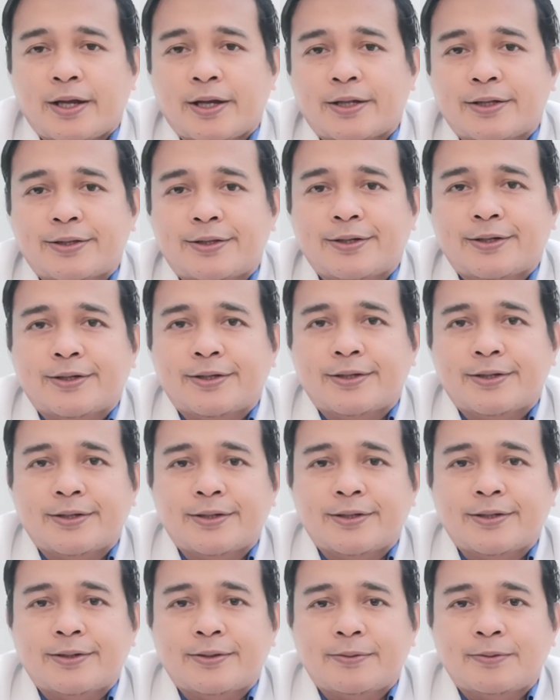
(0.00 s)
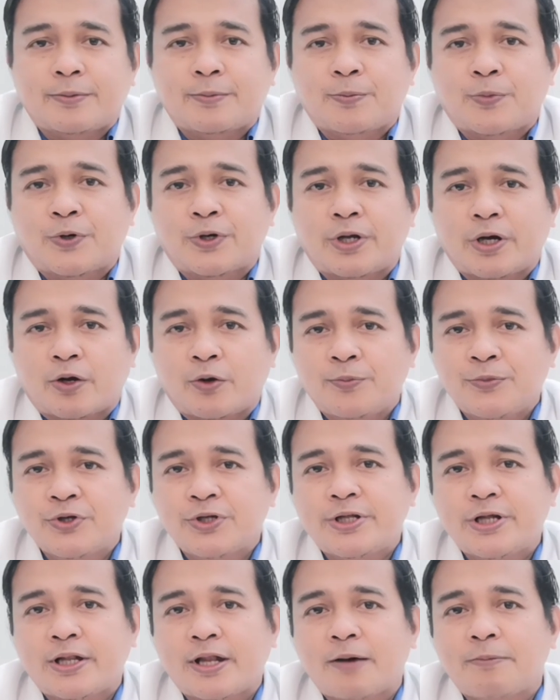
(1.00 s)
And for the community